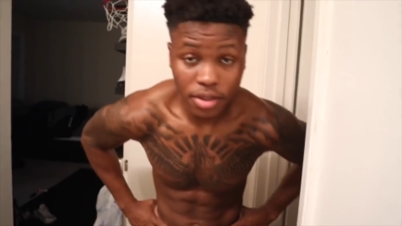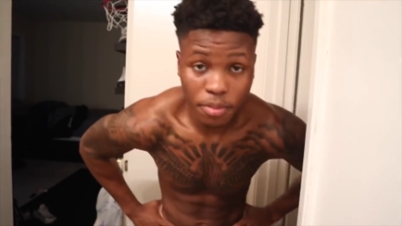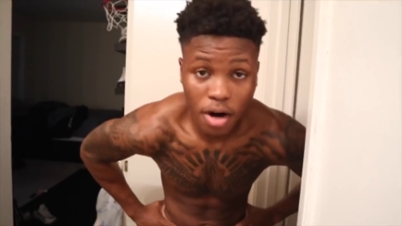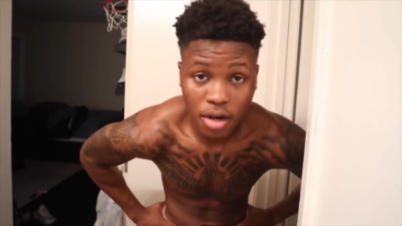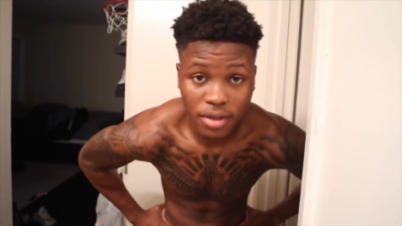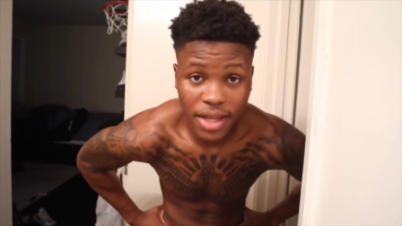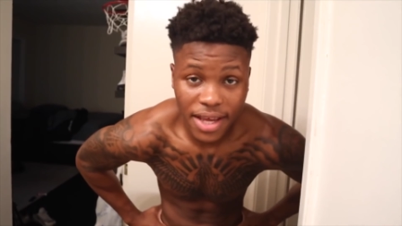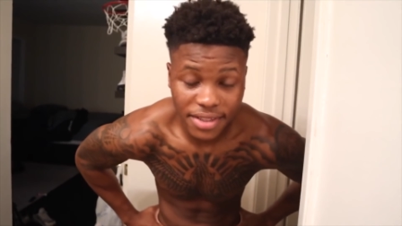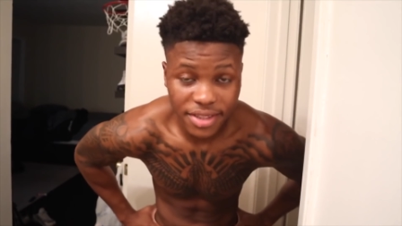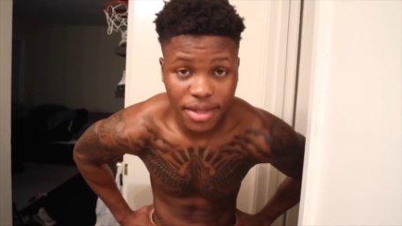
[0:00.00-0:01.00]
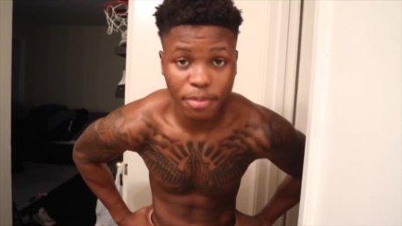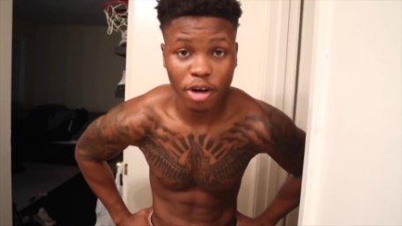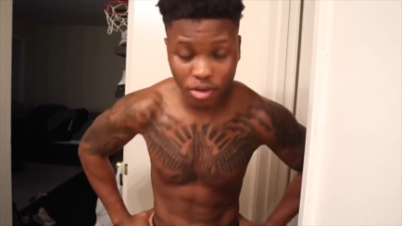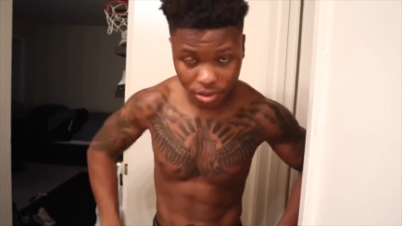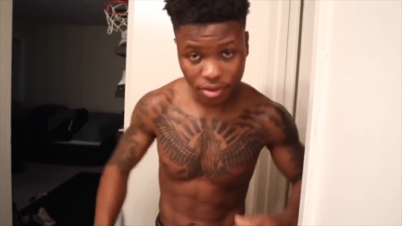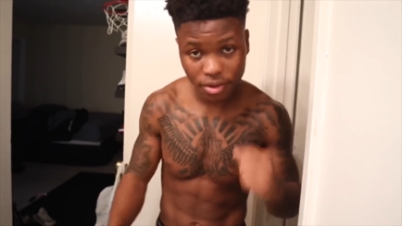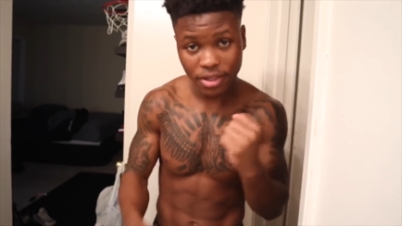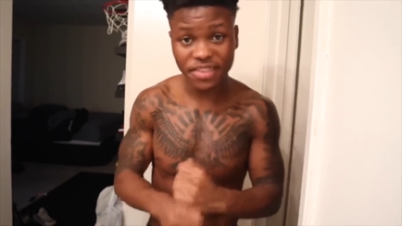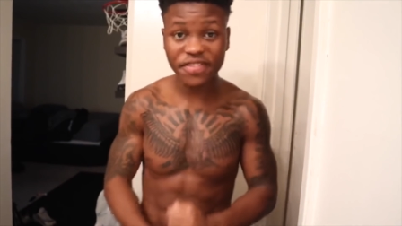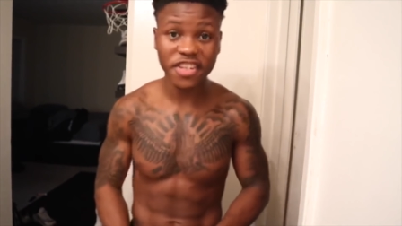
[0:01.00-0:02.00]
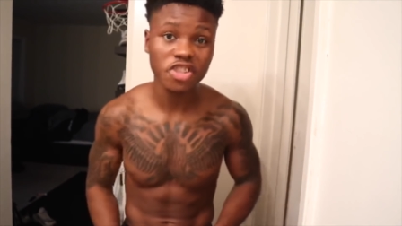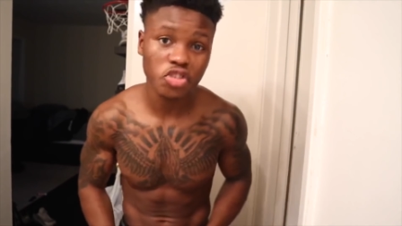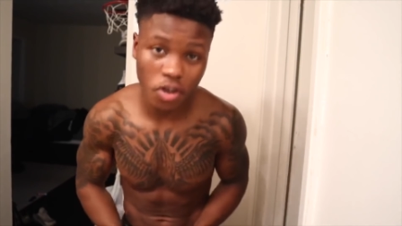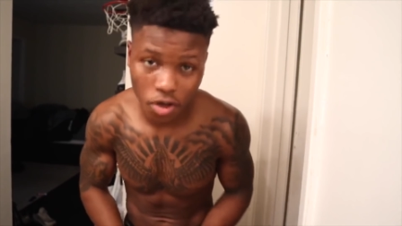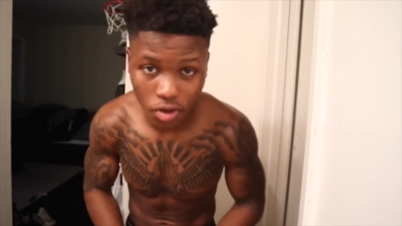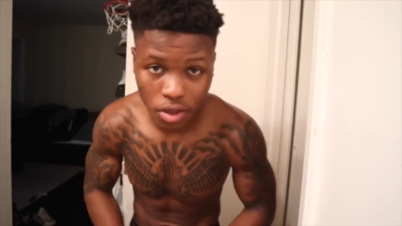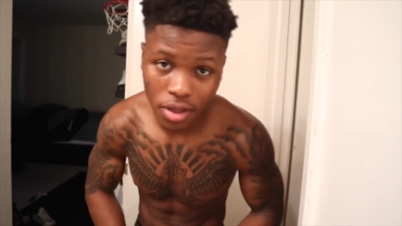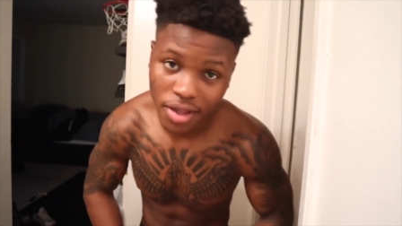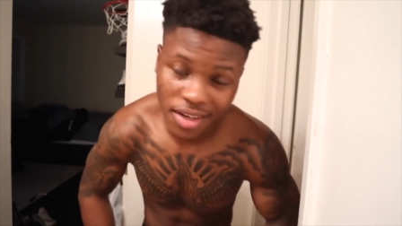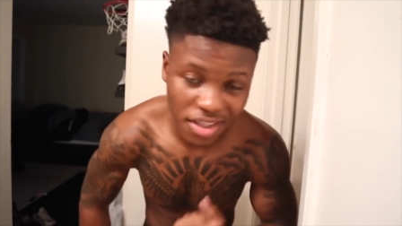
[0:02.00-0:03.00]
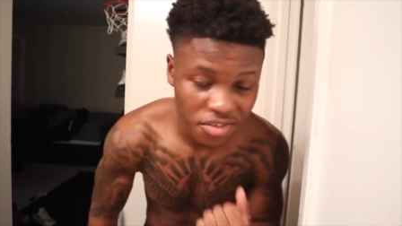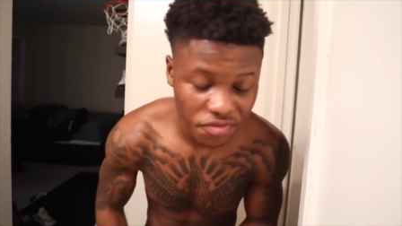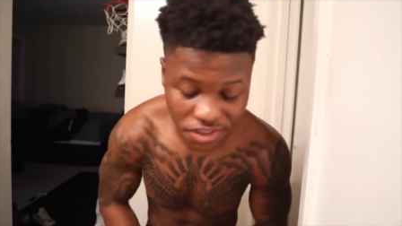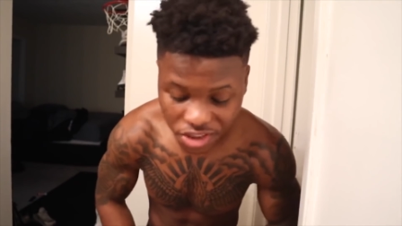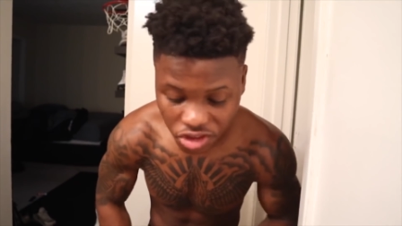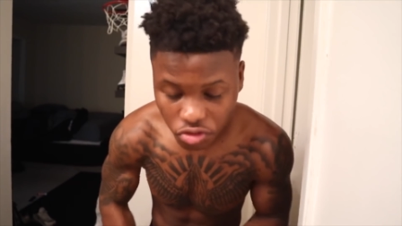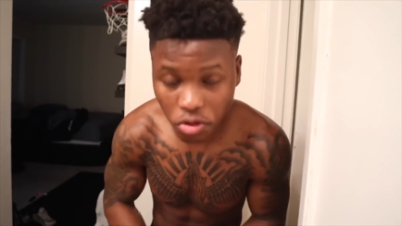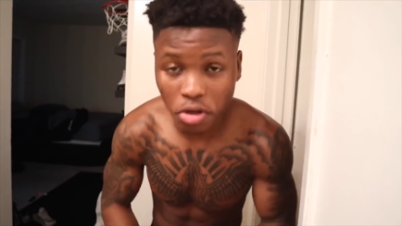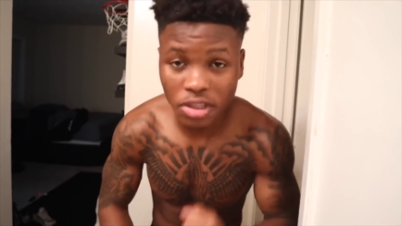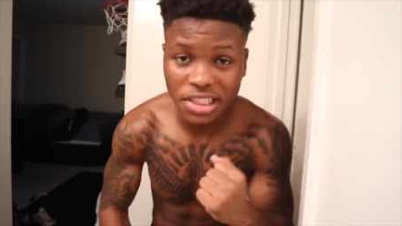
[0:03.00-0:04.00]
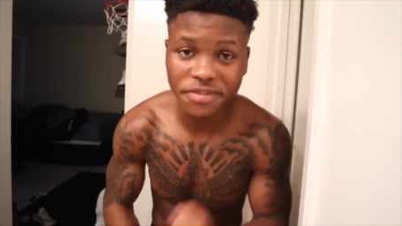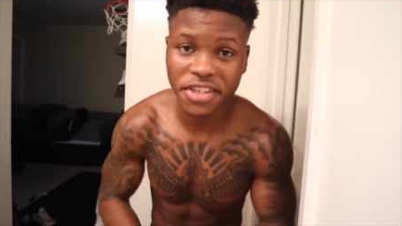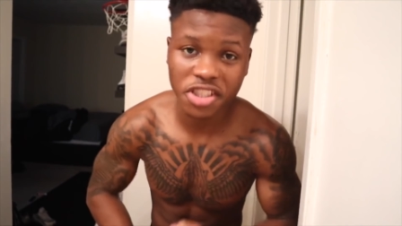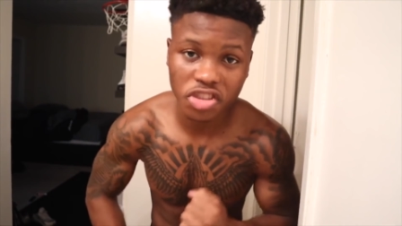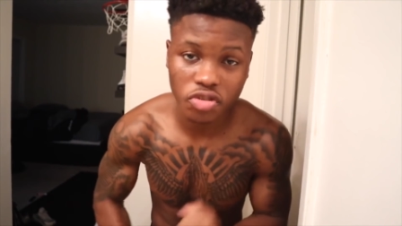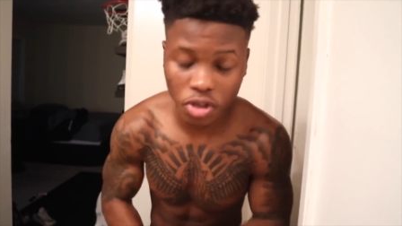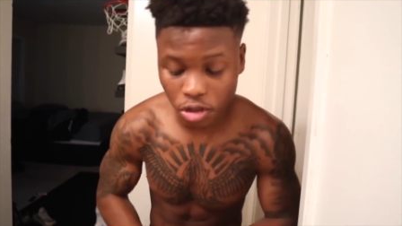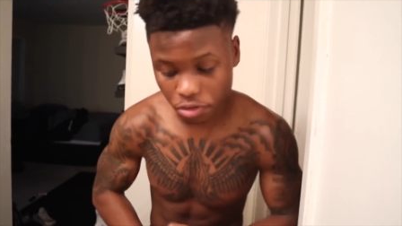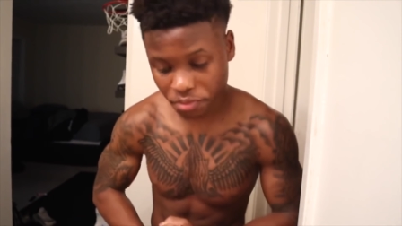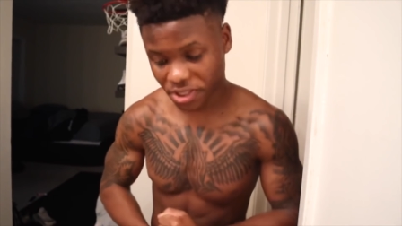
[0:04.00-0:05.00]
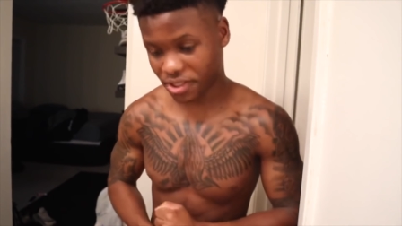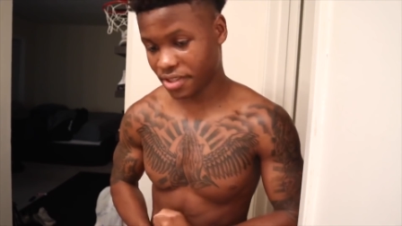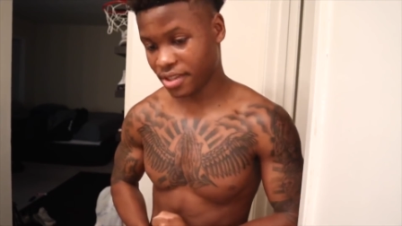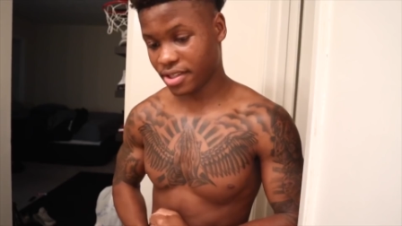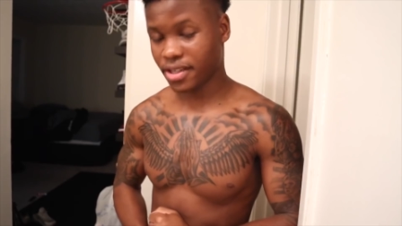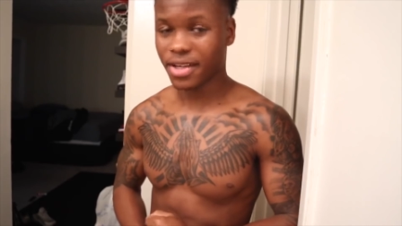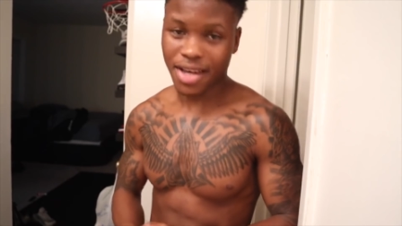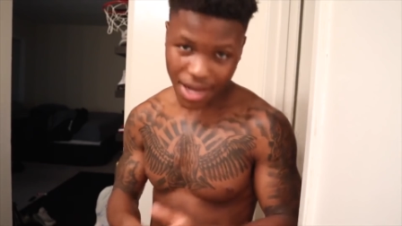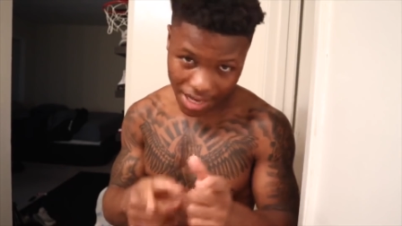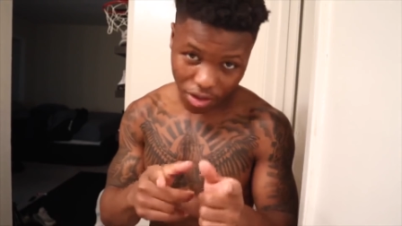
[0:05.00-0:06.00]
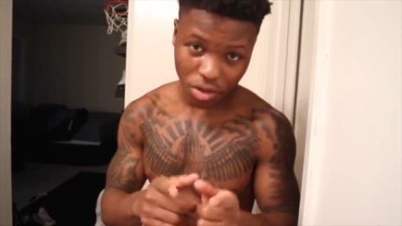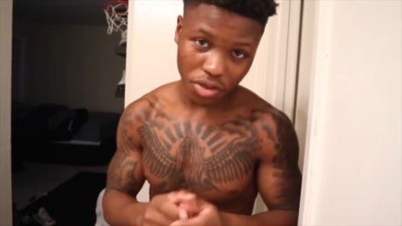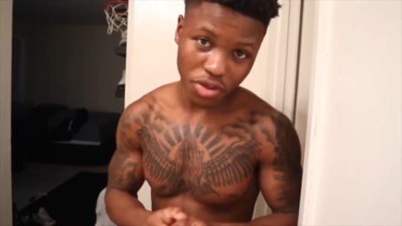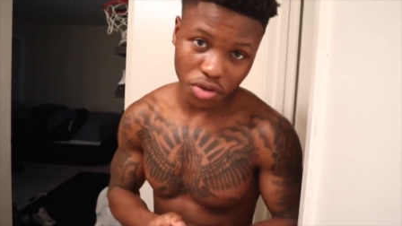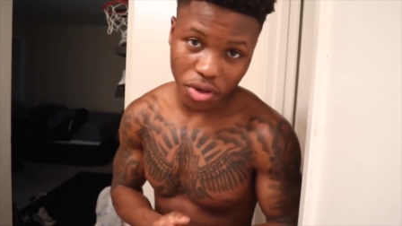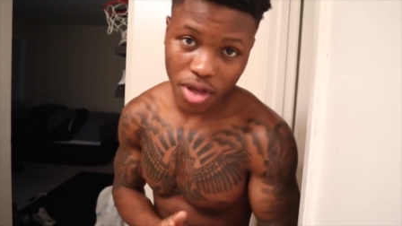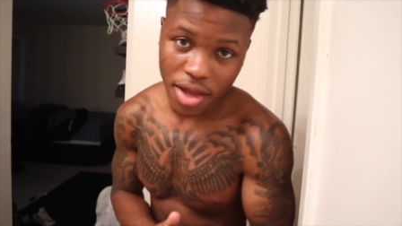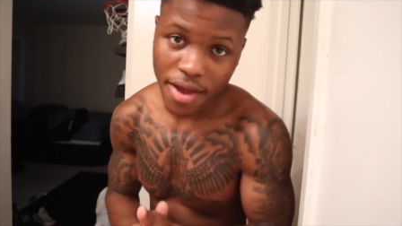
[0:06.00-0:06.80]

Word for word: Tomorrow, the last day, bro. Let's finish strong. Let's finish strong, let's finish strong, man. I know you can do it.